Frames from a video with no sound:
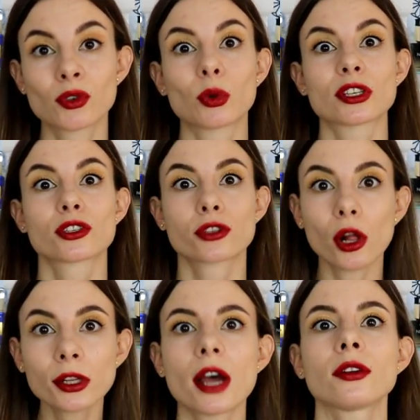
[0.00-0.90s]
It was
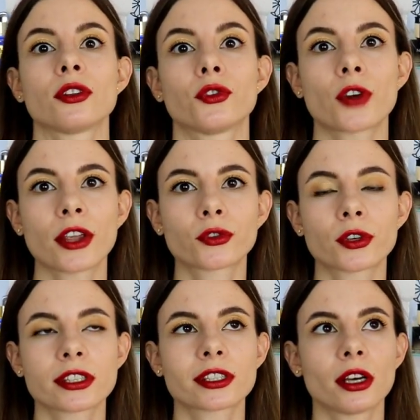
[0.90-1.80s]
sold out in
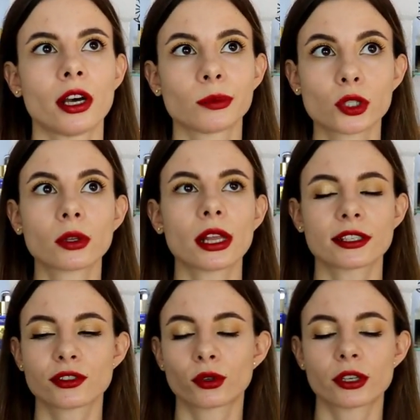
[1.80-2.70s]
Frankfurt's
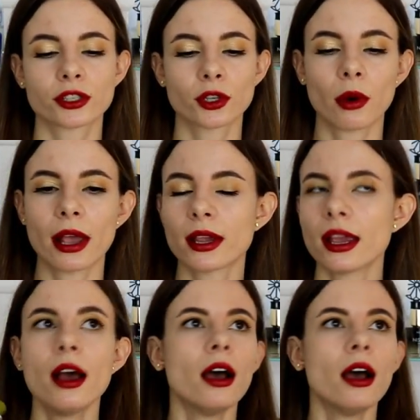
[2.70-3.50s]
Douglas store, so I